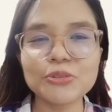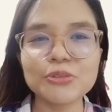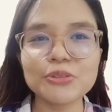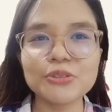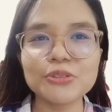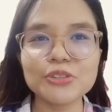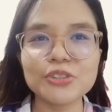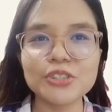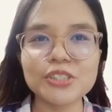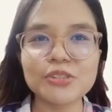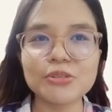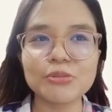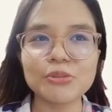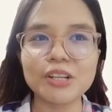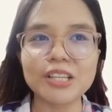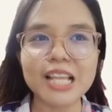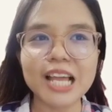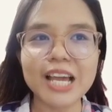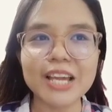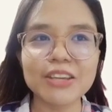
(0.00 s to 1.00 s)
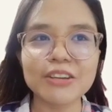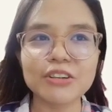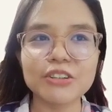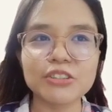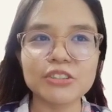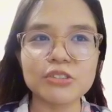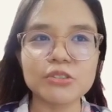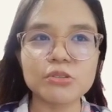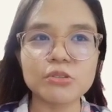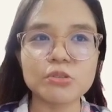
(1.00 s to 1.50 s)
just rely
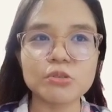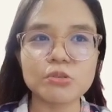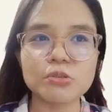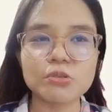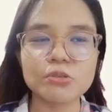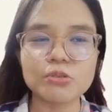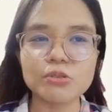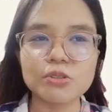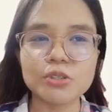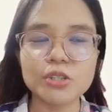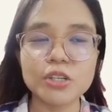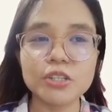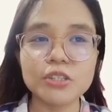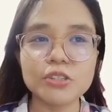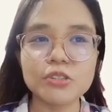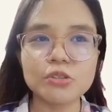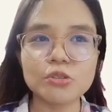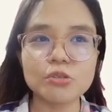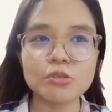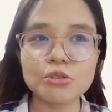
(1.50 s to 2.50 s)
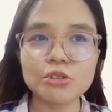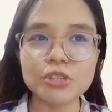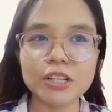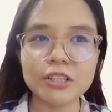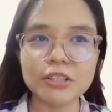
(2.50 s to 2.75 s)
on social